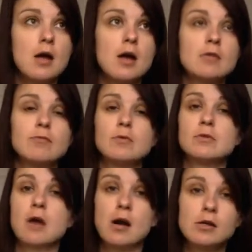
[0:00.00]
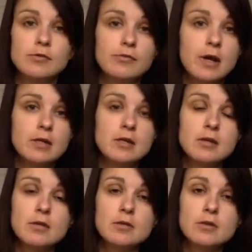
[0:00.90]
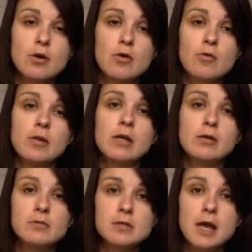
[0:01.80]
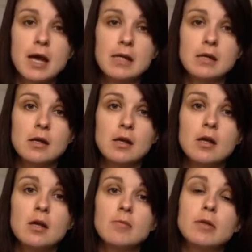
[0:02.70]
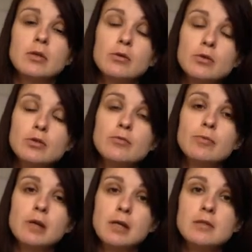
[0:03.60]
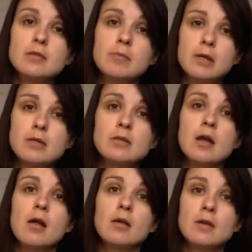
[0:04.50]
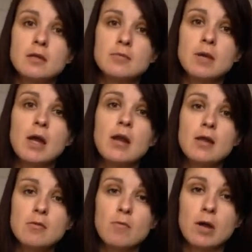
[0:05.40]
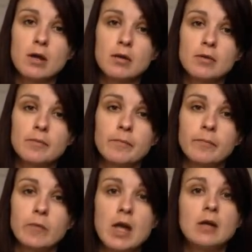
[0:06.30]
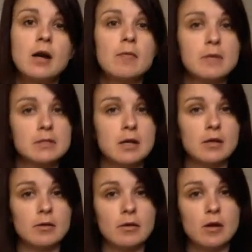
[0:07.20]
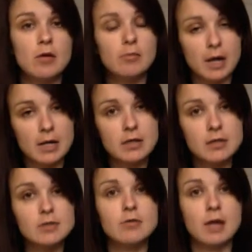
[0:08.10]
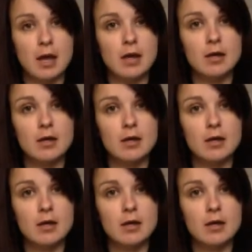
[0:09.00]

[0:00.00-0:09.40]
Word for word: It was hard to find it in the snow, like you said, but could you please, please knit me another one? And grandma said, All right, it's okay.